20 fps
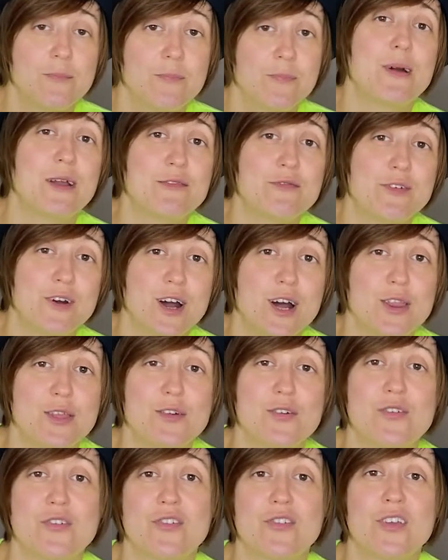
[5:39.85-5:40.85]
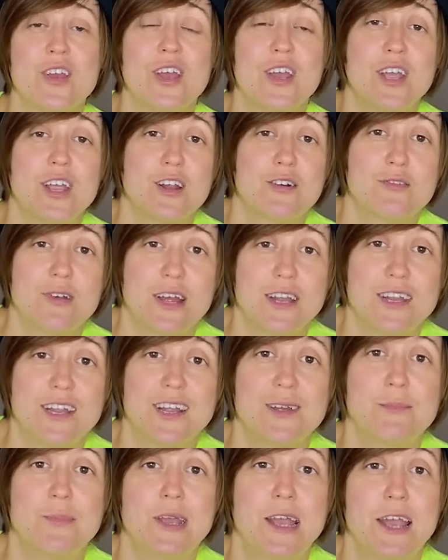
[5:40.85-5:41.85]
my father's
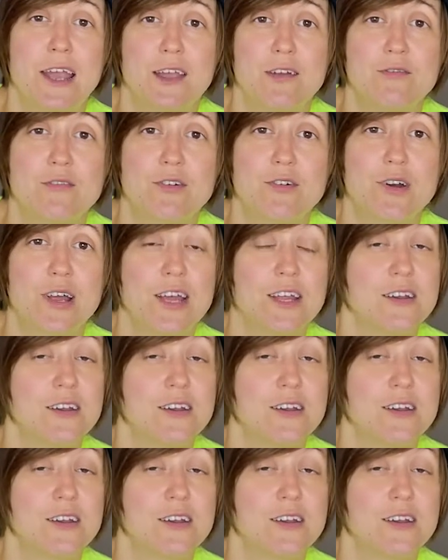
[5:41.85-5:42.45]
erratic behavior